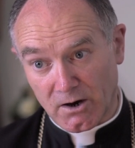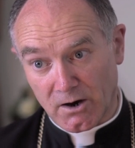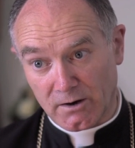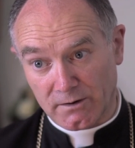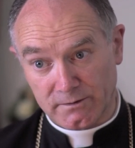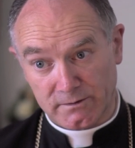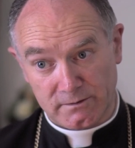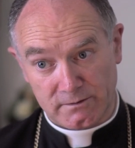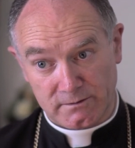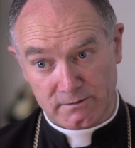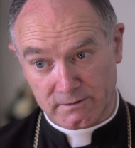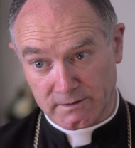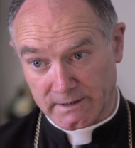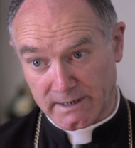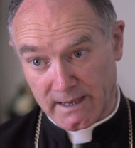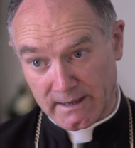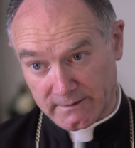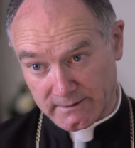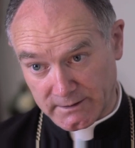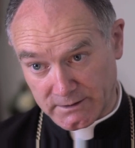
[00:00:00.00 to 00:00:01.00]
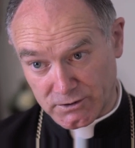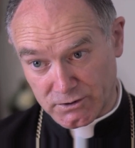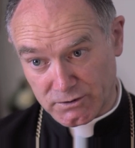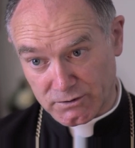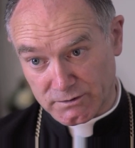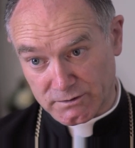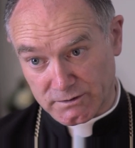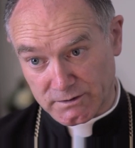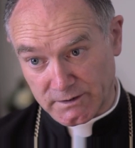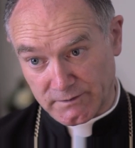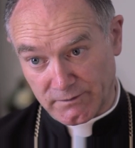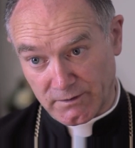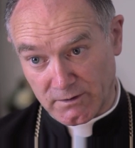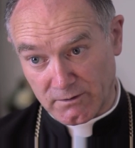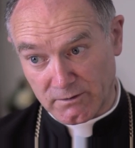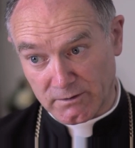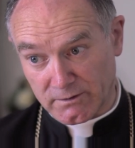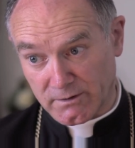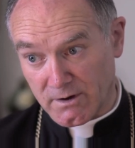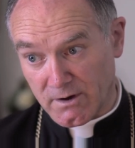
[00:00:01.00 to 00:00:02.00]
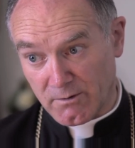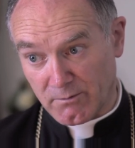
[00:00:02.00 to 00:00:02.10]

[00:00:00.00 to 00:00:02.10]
on the Catholic Church. If you look